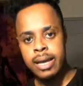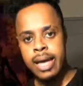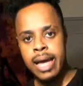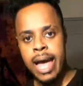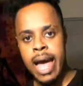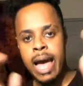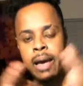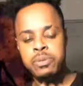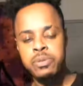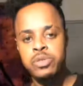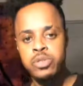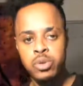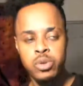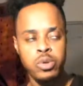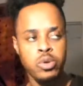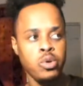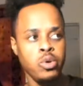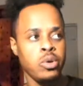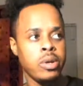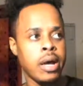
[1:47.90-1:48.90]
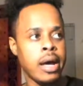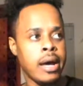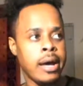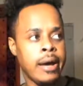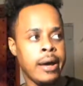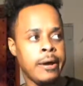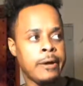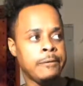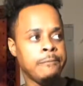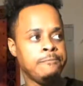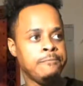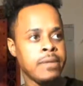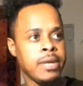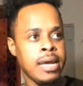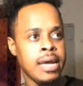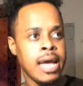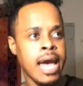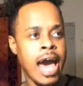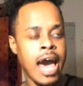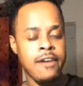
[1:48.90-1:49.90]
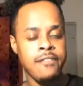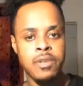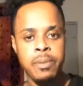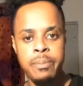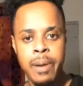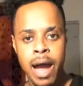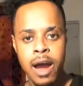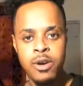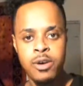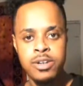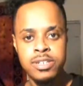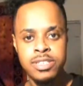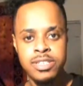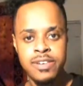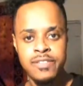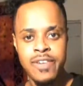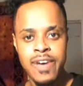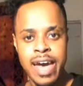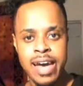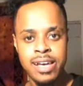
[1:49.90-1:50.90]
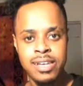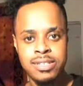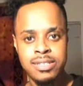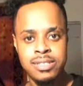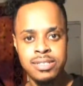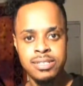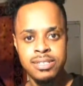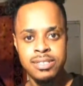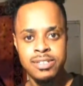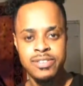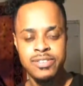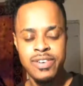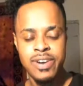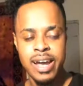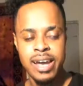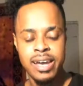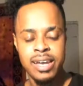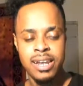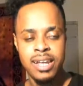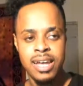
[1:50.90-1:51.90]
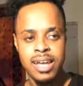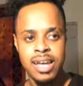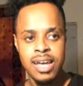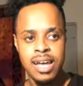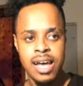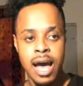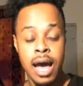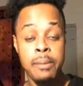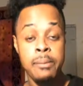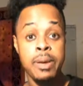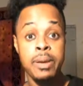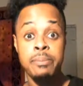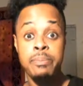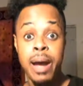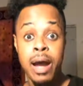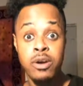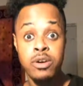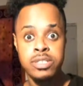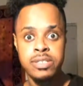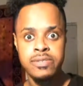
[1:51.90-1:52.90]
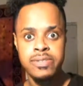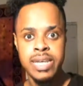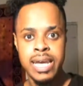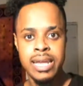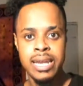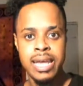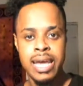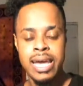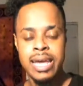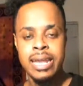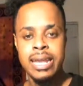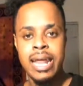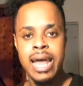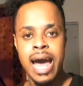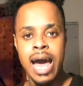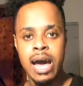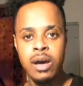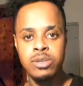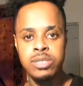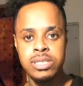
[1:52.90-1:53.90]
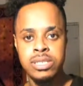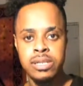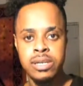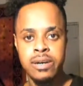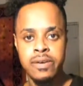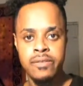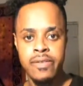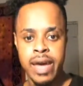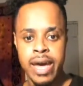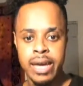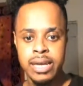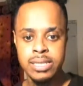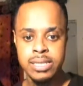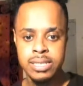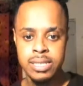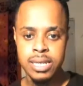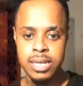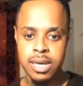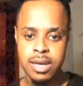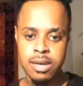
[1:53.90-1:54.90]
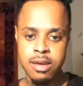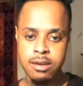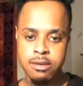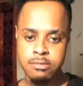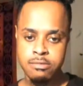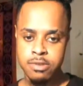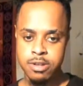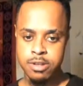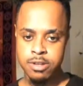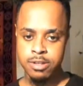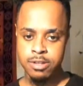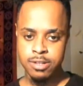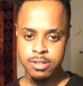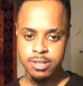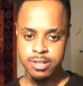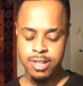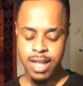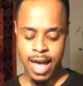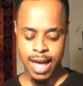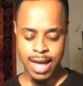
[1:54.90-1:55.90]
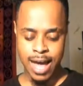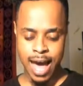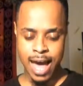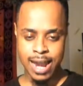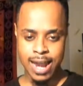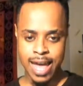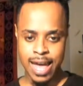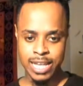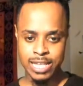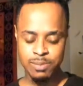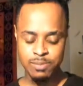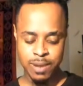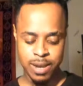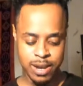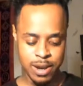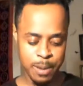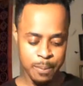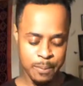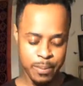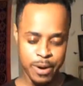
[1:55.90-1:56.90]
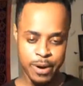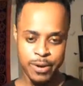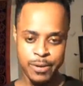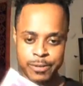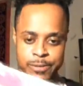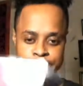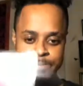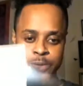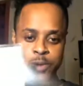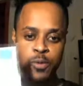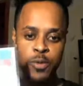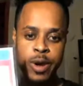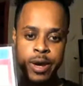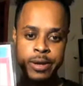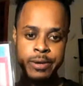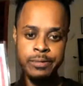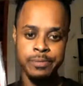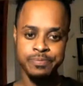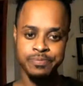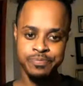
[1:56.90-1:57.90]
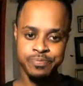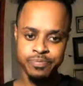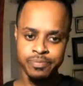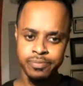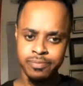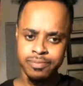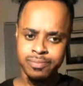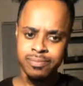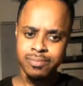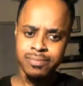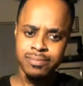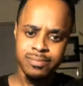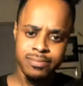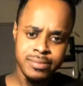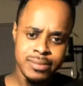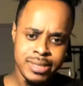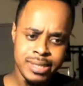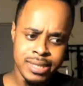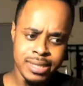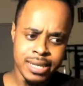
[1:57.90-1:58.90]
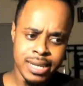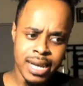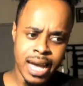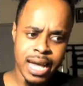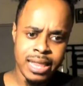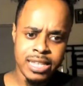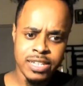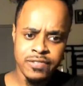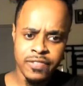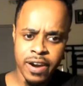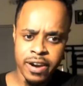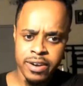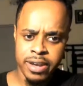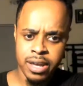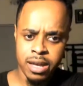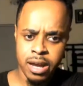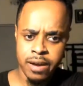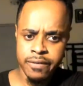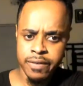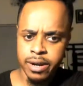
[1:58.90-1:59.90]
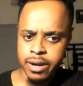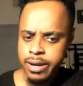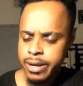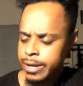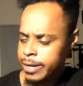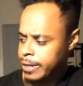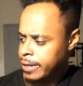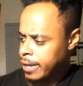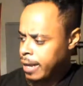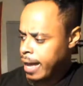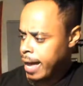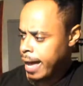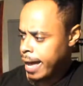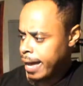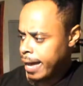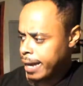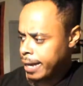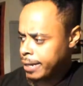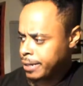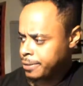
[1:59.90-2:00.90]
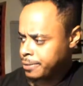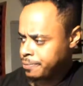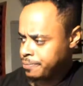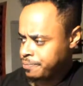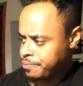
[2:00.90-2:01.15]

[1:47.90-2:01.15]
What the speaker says: absolute after Powers of X, right? I mean Powers of 10 and House of X. I got X-Men number one. Got this variant cover. I